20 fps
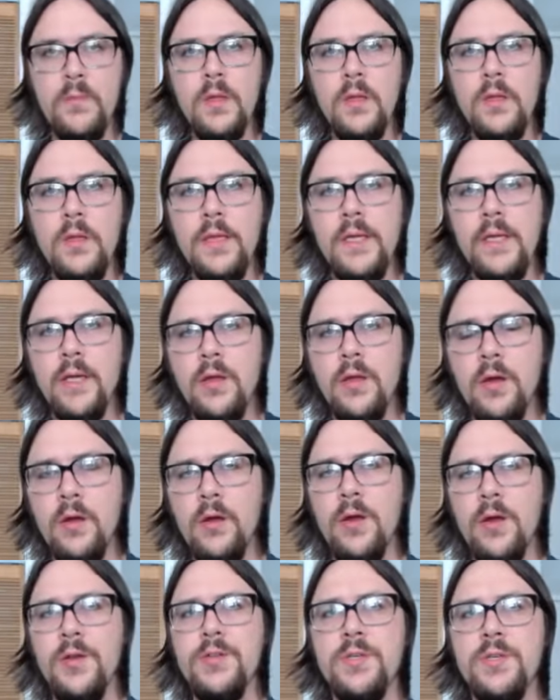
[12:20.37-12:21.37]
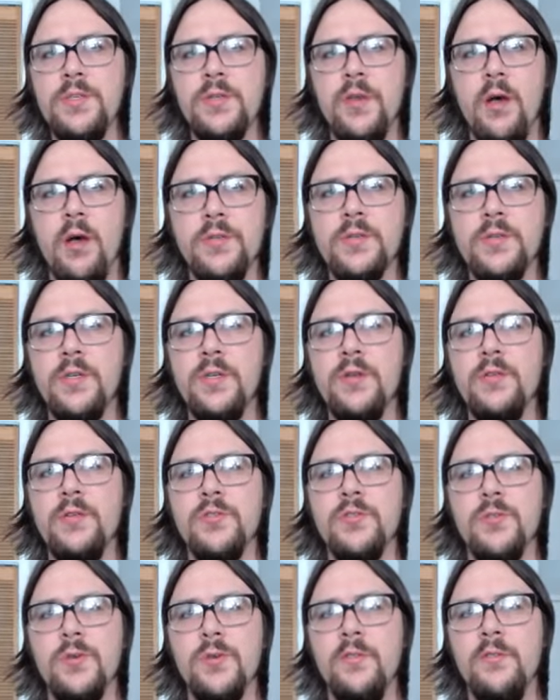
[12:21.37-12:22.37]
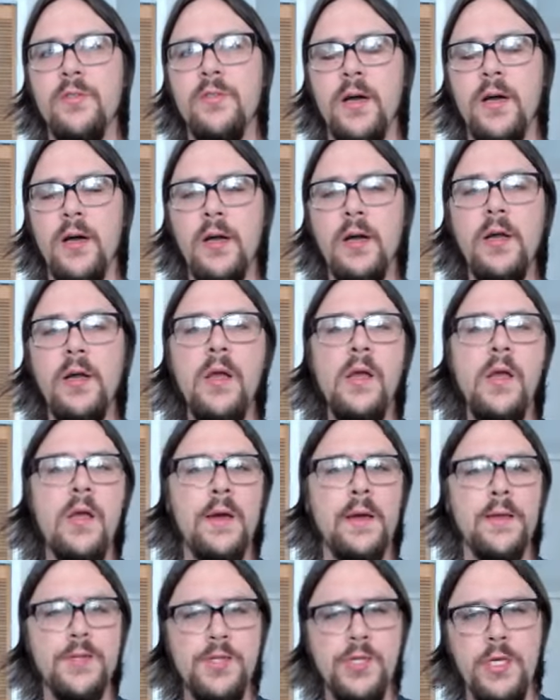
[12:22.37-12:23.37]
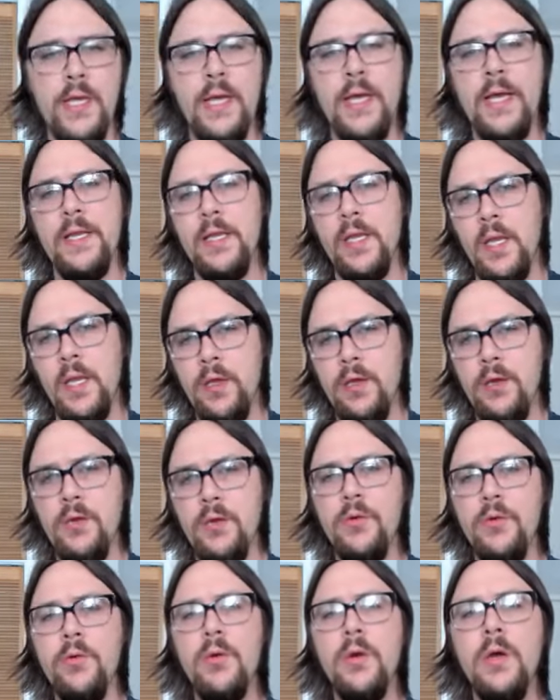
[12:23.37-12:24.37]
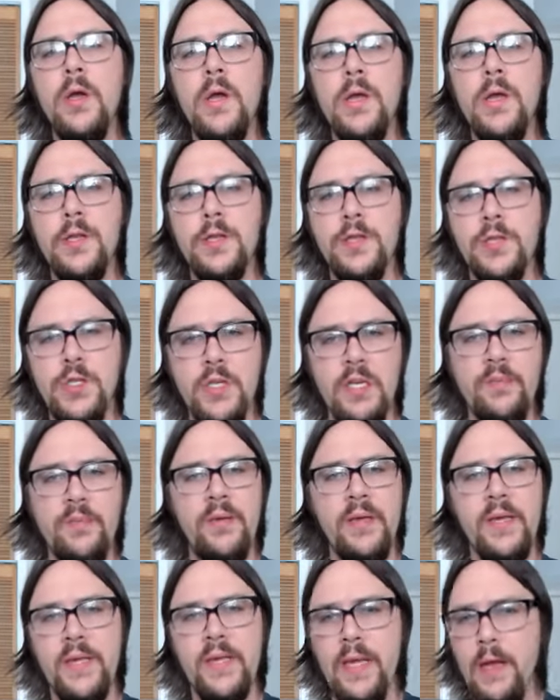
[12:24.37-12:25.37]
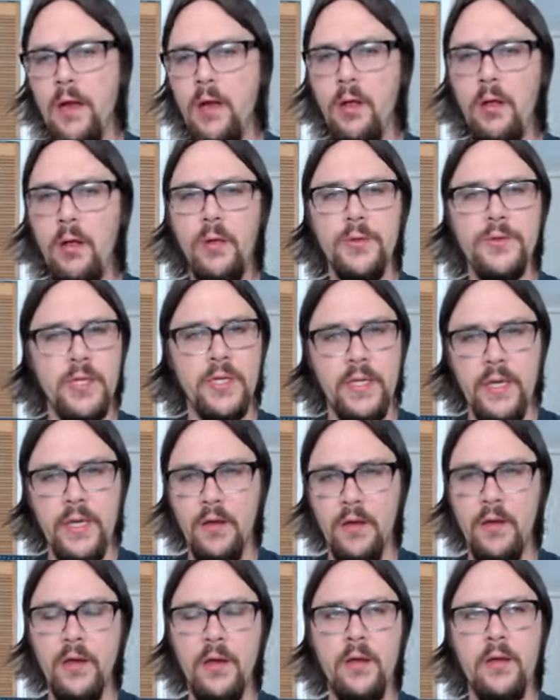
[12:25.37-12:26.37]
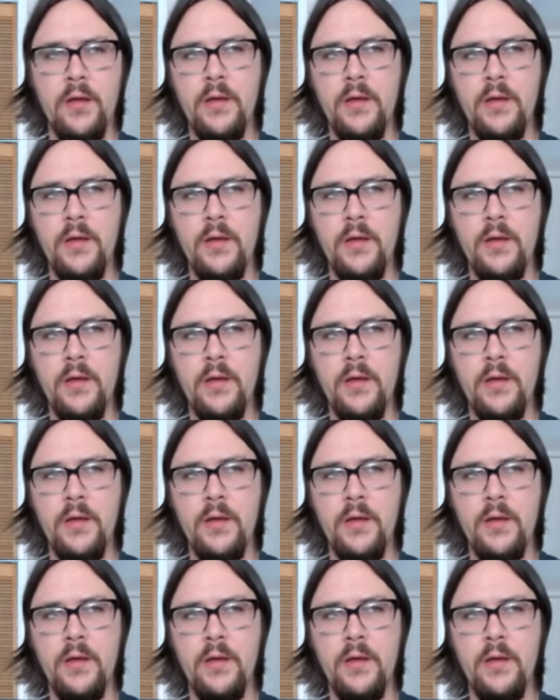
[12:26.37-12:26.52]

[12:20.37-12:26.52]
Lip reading: He encourages also sort of a GNU, GPL, generic,